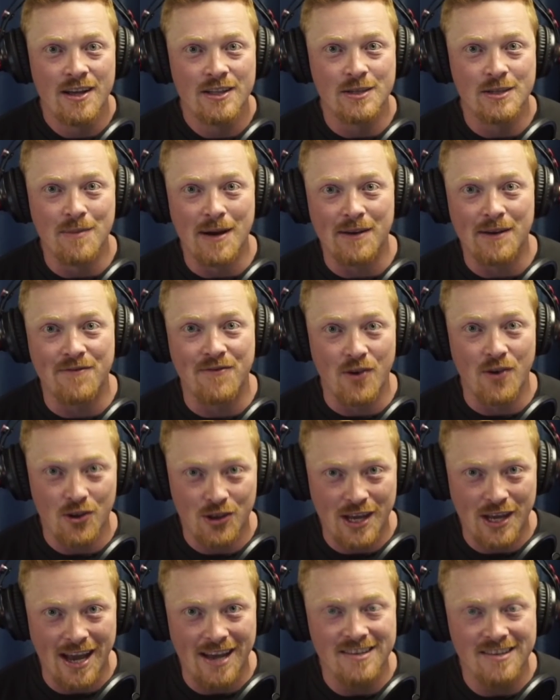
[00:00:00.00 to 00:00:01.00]
to make
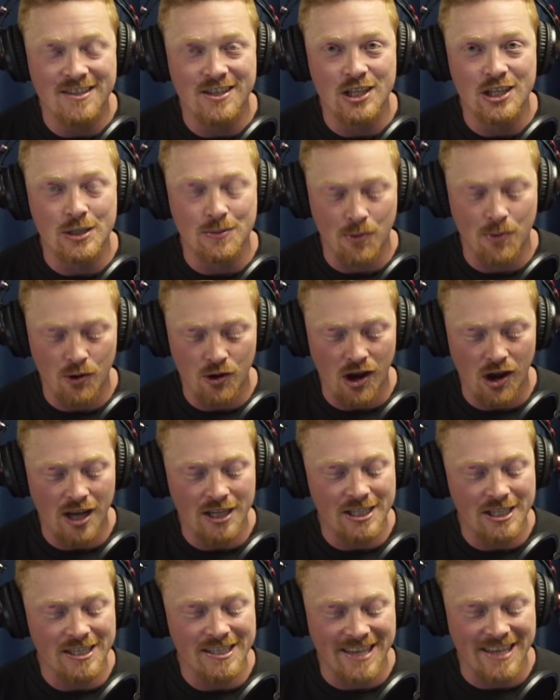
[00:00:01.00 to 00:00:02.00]
further gains in this sport,
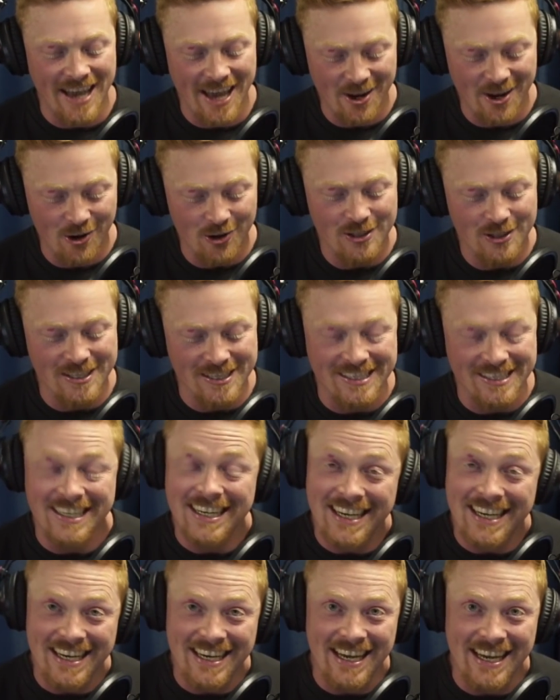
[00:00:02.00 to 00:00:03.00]
I just cannot
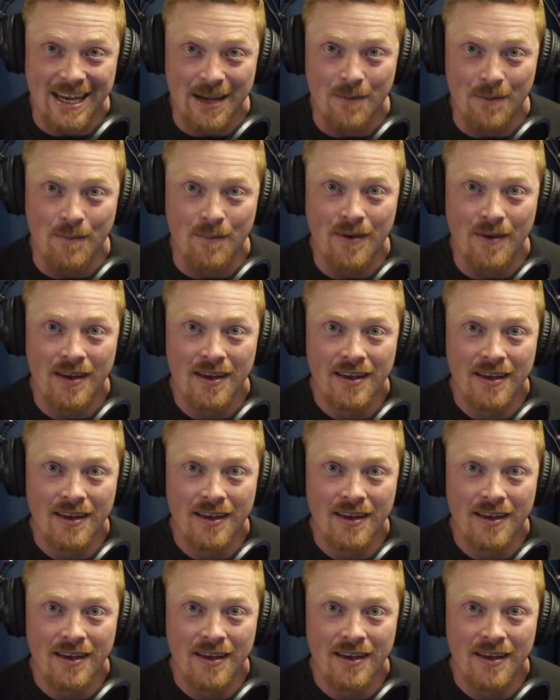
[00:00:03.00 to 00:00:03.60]
see him